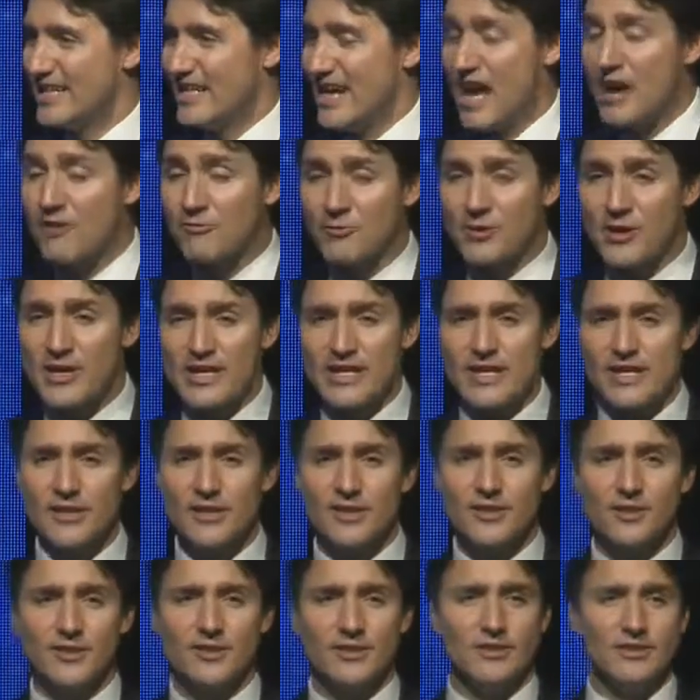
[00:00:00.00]
Every
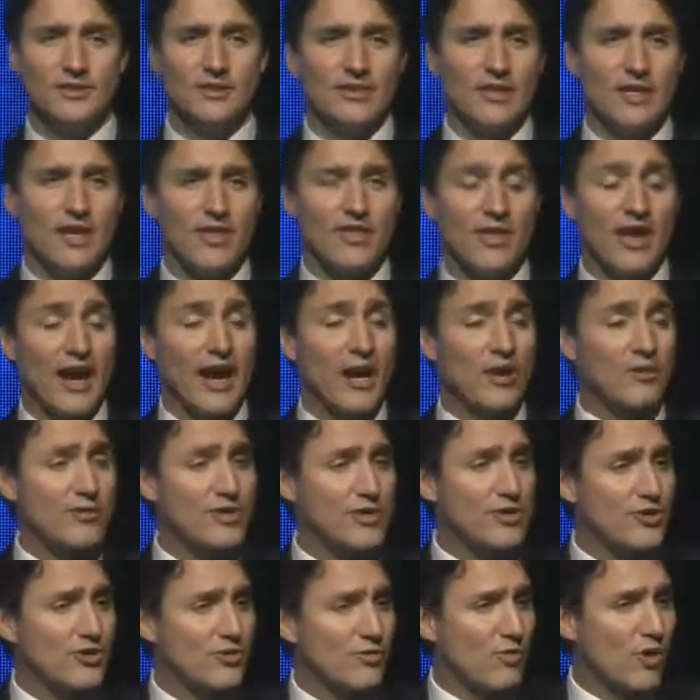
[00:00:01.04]
year, the Harry
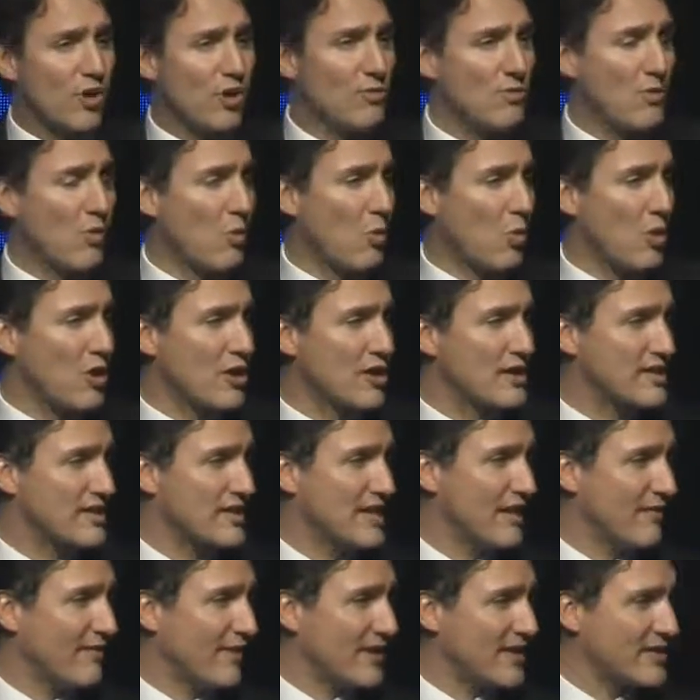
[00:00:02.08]
Jerome Awards
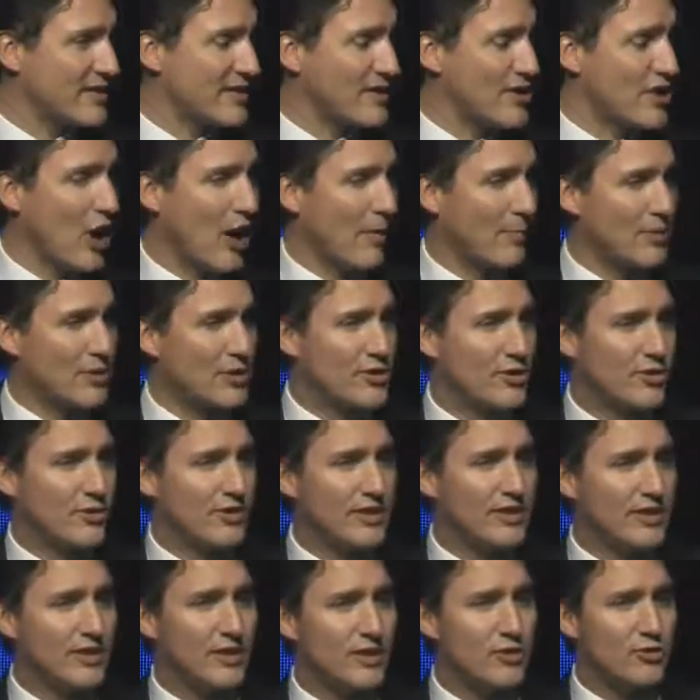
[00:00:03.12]
give us the
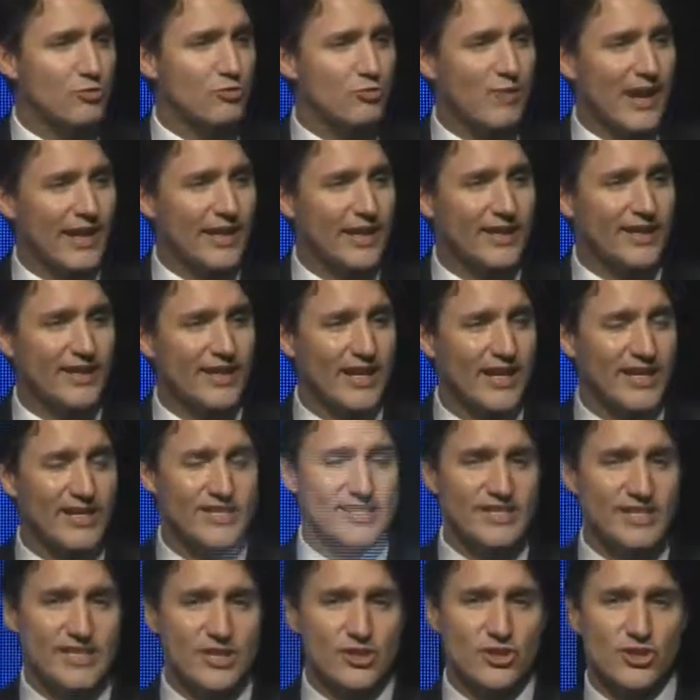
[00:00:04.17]
opportunity to recognize
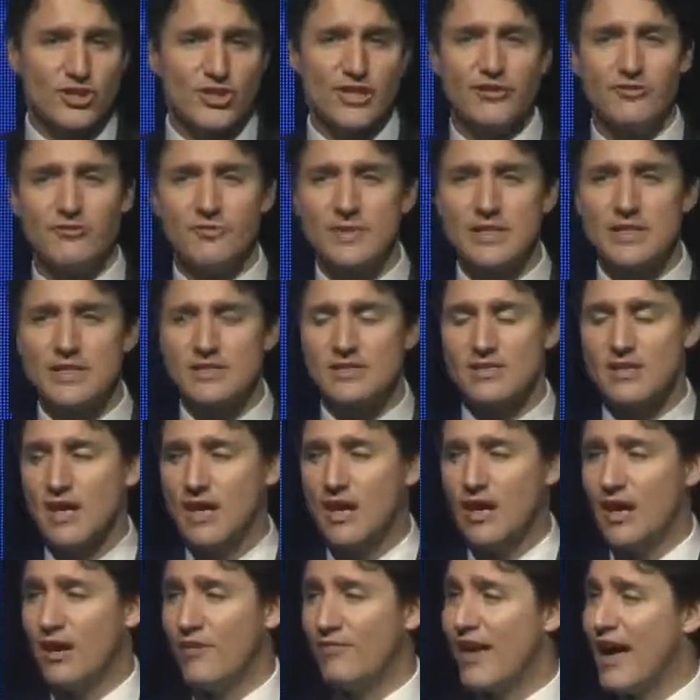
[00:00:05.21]
the achievements
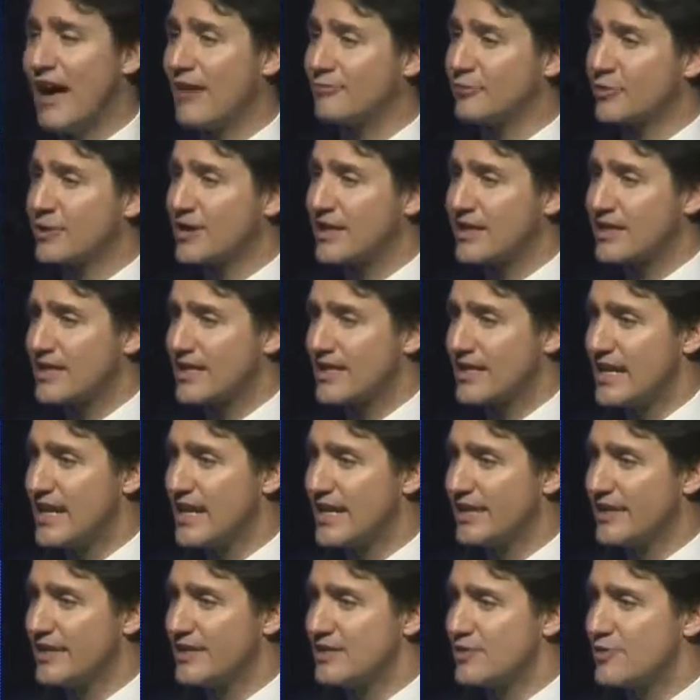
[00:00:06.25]
of African
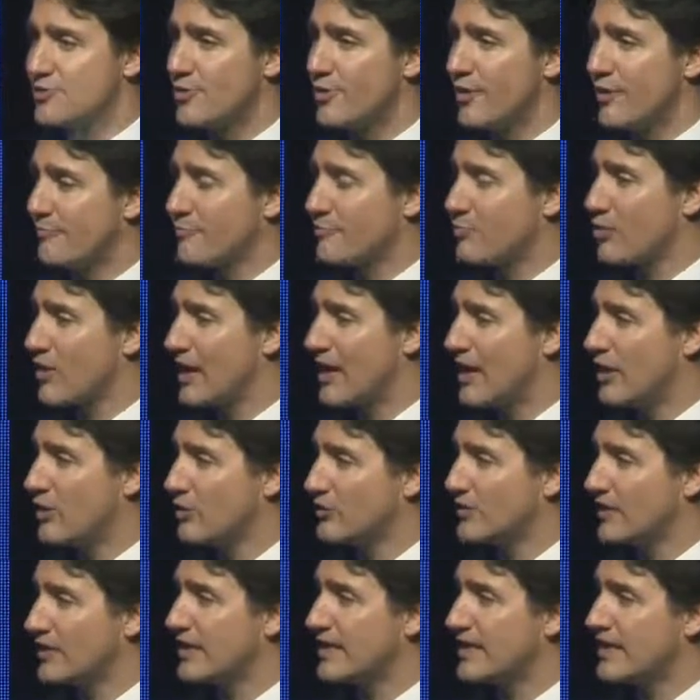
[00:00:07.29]
Canadians who have
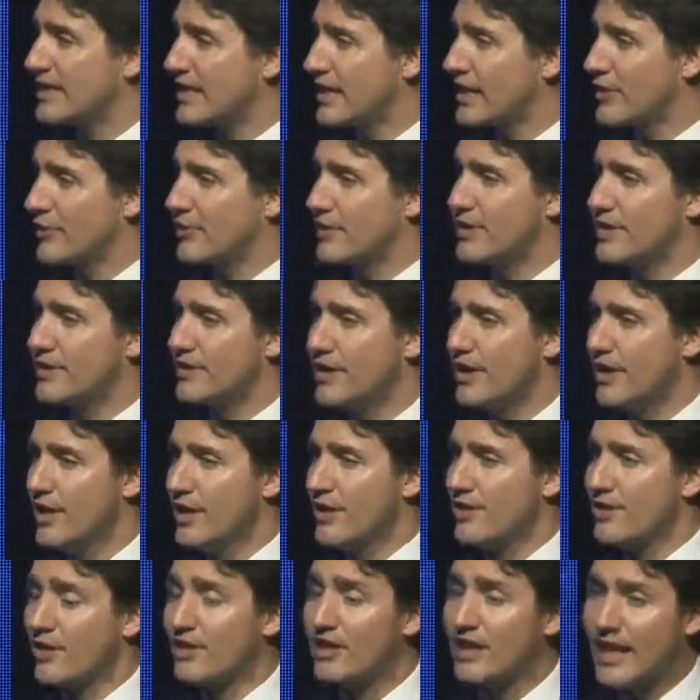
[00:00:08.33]
proudly carried
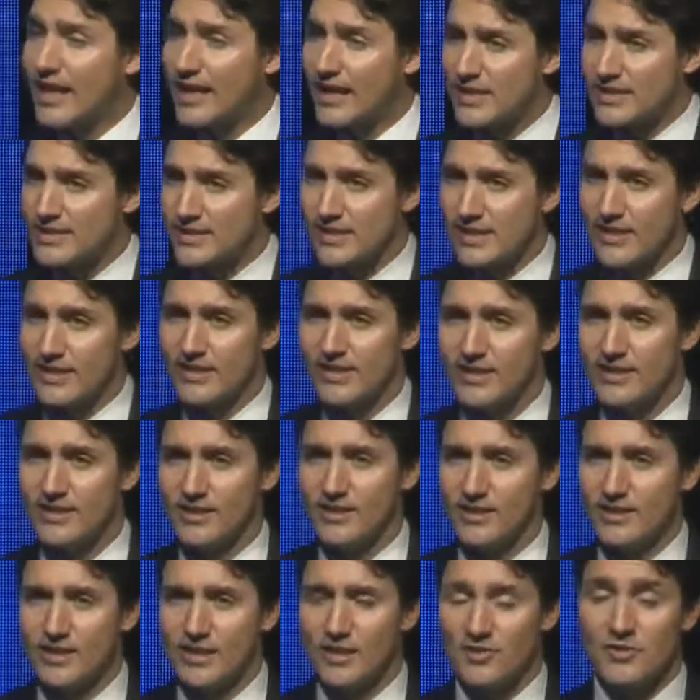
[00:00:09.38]
the legacy
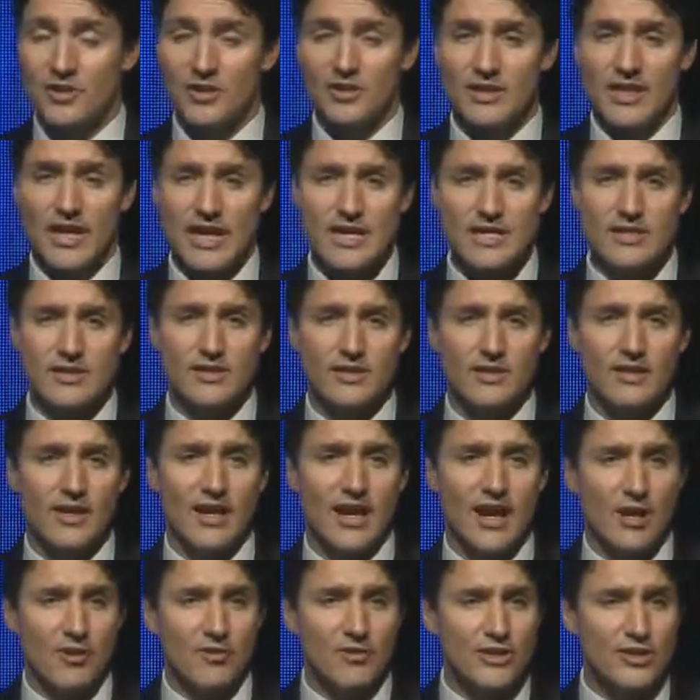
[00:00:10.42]
of the late
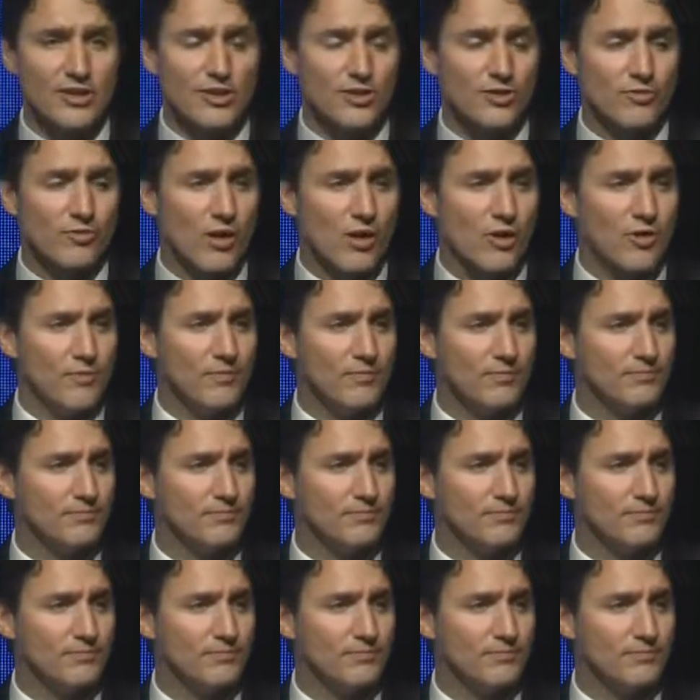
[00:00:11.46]
Harry Jerome.